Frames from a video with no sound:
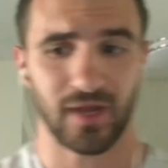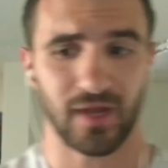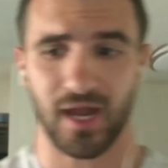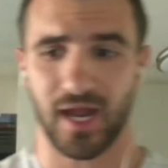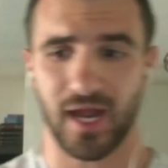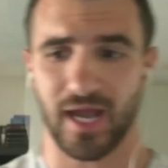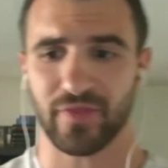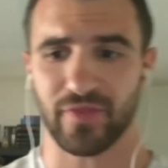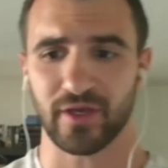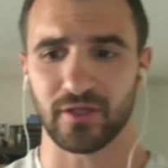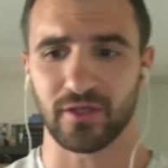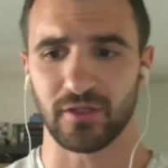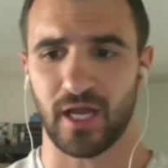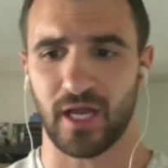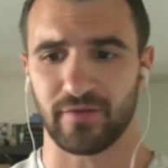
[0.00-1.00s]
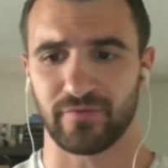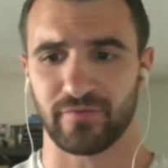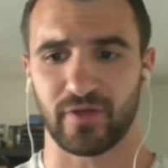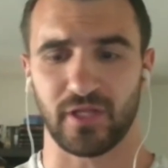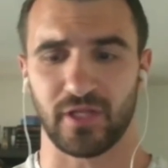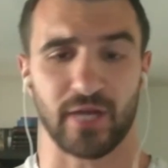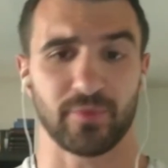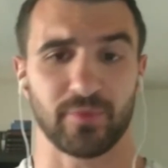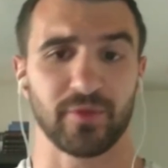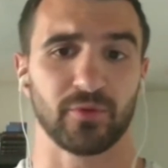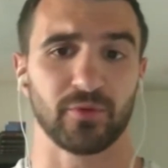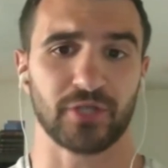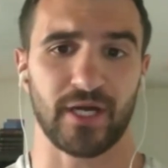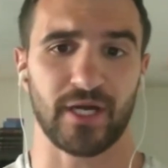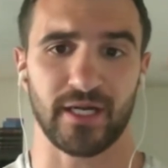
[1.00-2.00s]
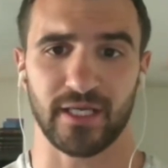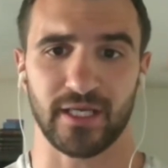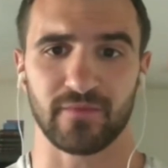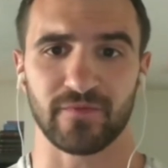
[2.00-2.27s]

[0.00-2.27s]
I think a lot of people try to get